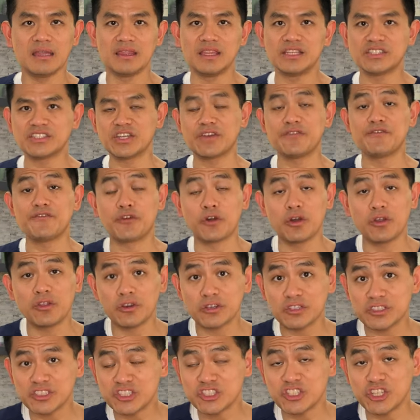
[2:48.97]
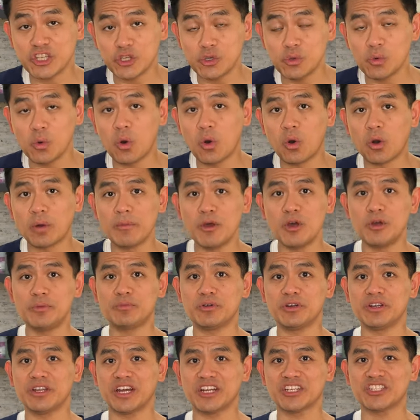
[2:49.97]
This can further skew hormone
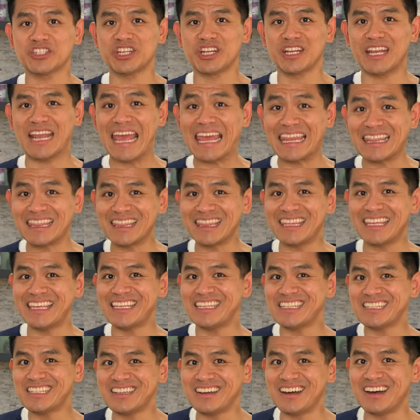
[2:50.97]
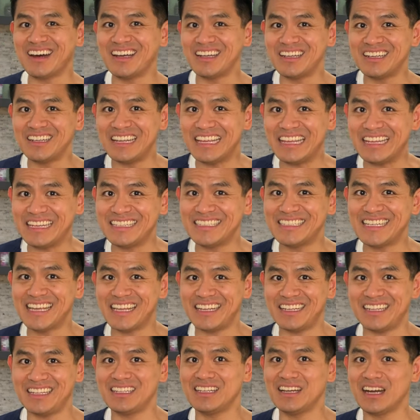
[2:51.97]
production and lead to
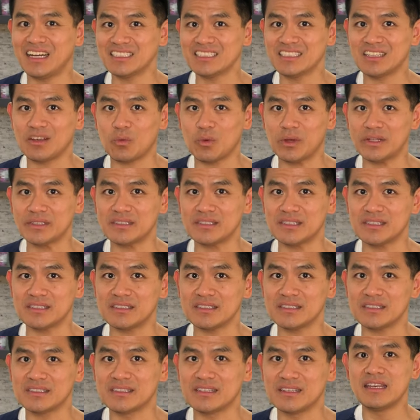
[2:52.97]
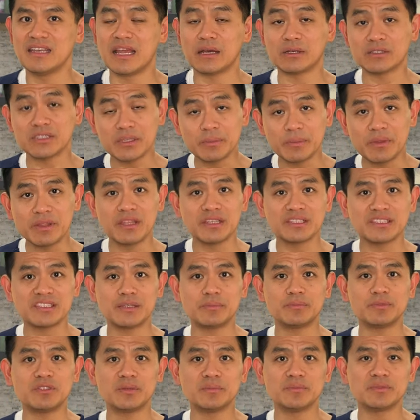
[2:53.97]
unintended consequences. Now, some of the
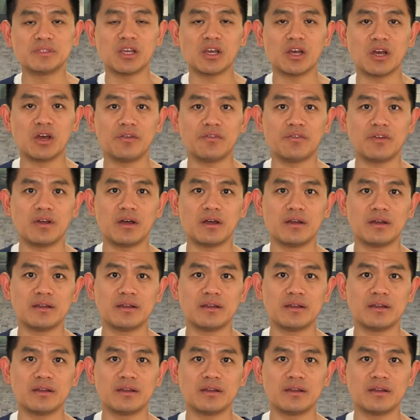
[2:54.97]
symptoms of